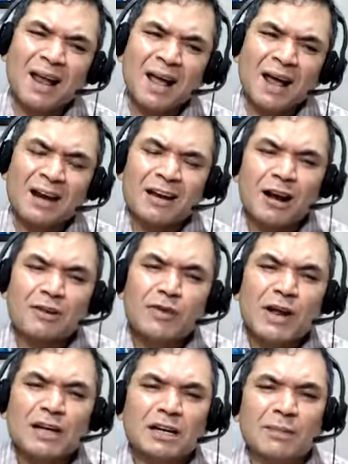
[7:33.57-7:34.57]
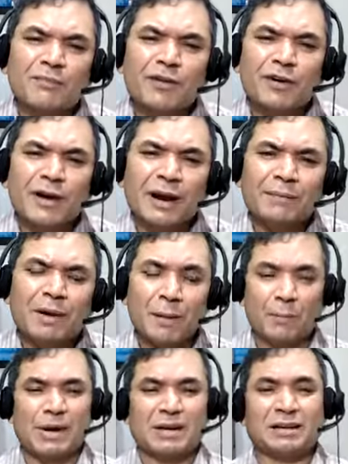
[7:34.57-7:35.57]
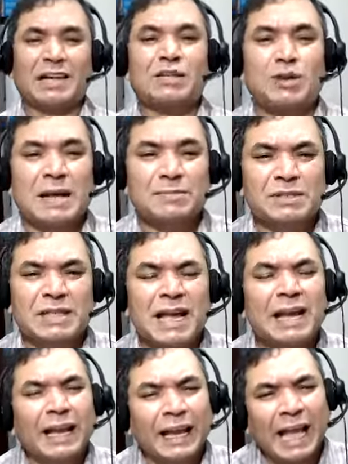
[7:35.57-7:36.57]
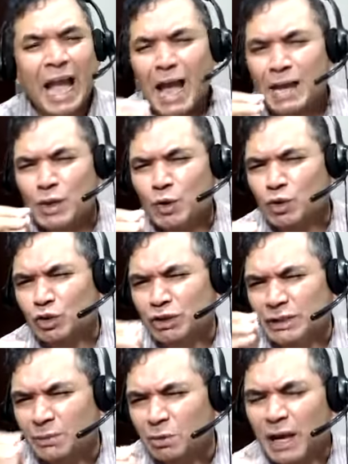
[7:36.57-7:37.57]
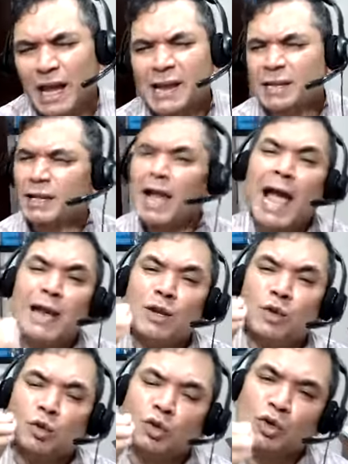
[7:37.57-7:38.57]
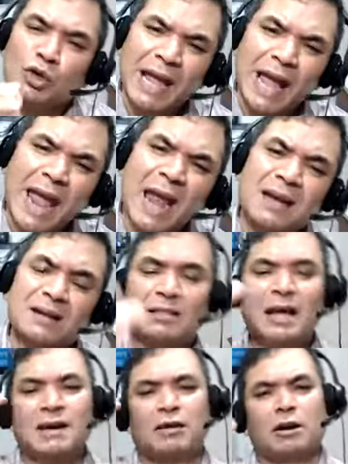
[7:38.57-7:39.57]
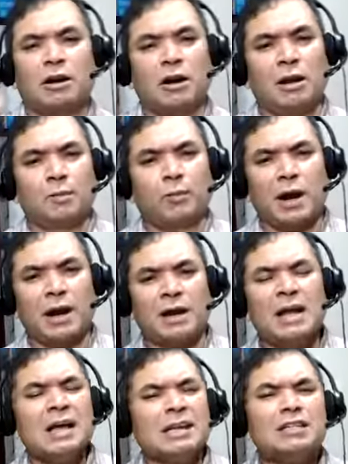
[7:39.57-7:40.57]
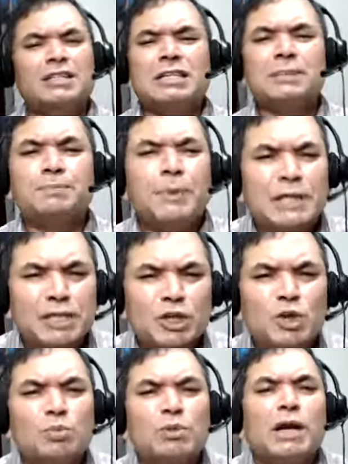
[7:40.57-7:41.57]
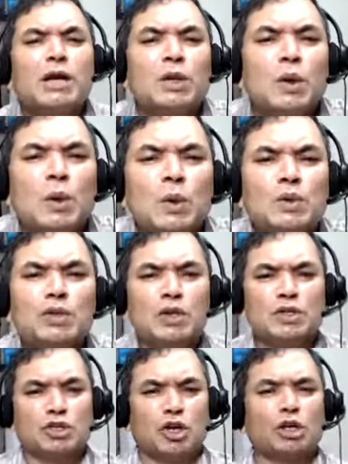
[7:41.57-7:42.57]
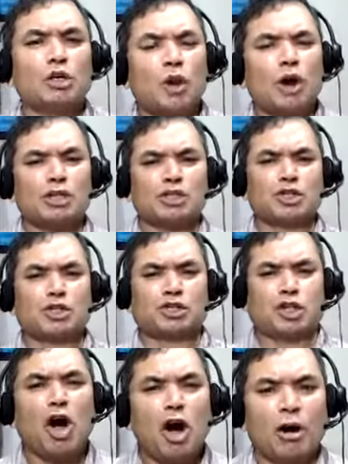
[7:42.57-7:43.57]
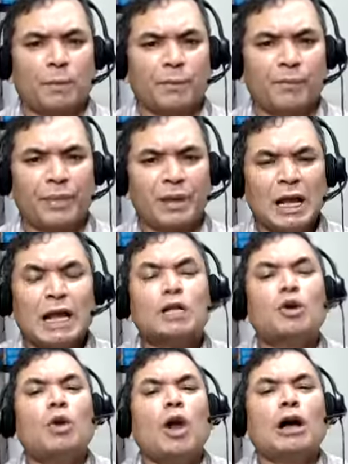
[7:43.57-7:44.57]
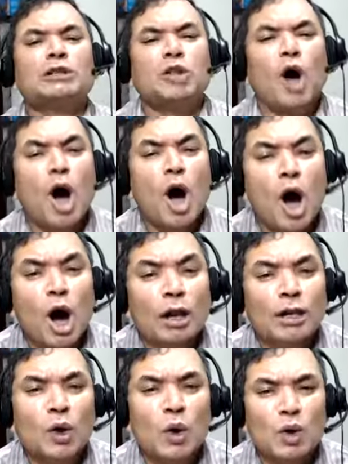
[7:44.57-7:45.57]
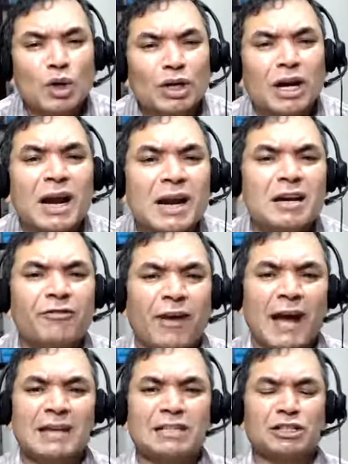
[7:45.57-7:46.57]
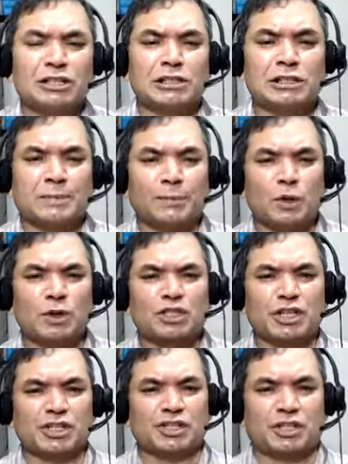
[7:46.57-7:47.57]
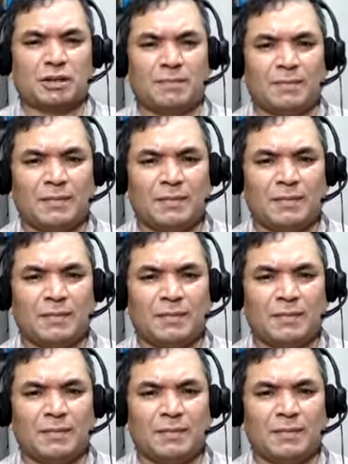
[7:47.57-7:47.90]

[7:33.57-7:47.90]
not very comfortable, but that's what I'm saying. Can you simulate? Can you create that turning point? Just presume that you lose your job, you lost your job. You lost all your current financial support system.